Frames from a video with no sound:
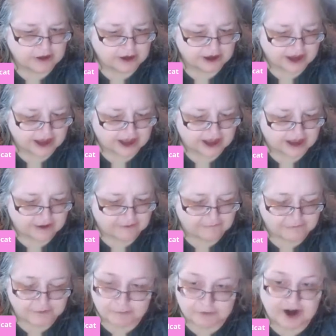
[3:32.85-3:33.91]
I have
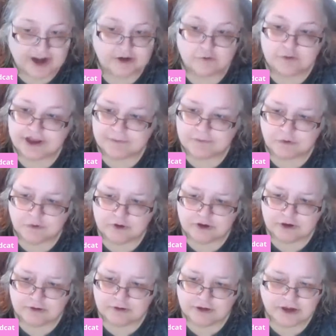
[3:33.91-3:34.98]
a brand new keyboard
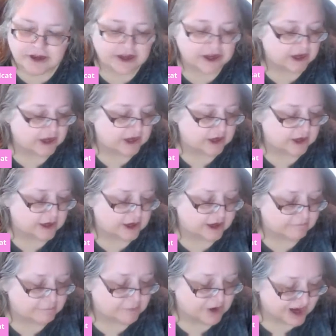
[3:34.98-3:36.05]
and I
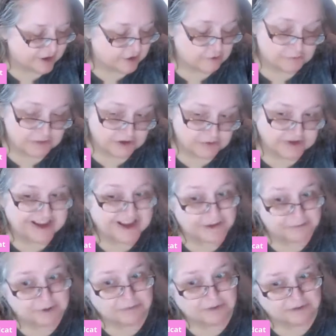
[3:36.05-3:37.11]
have a brand new mouse. Yeah,
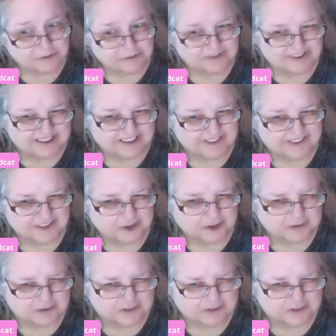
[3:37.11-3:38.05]
my mouse was killed too.